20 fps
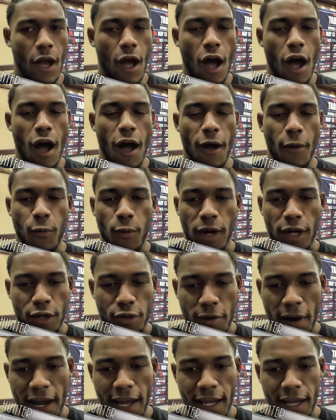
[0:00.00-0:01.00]
It went
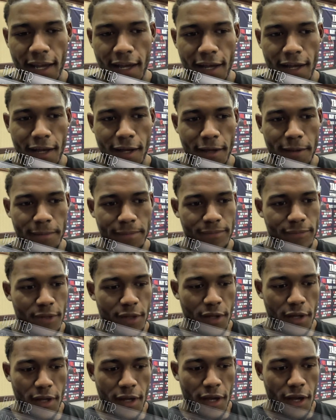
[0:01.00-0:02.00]
great.
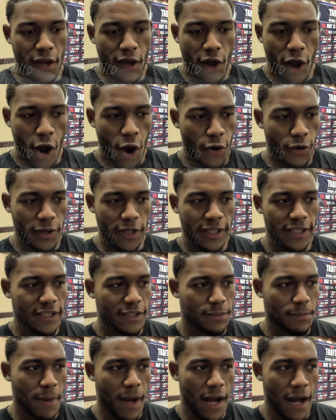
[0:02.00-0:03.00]

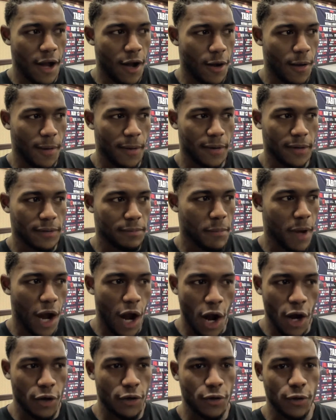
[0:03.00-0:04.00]
Otis, my
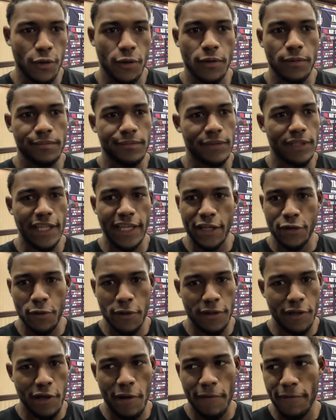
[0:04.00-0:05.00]
uncle, Lee
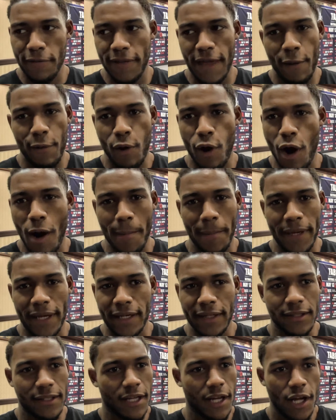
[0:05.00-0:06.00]
Cordova, they were on
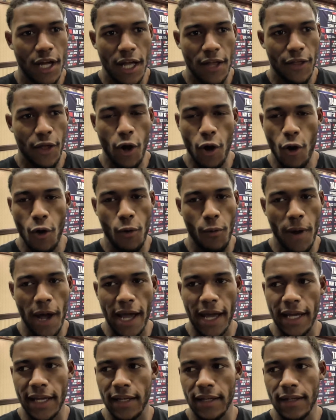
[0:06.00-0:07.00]
me the whole
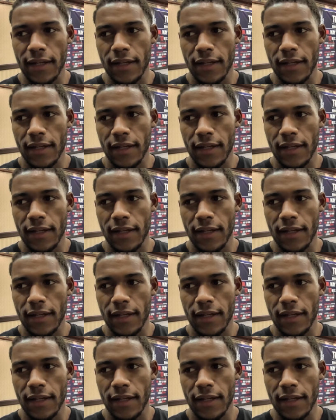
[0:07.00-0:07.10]
way.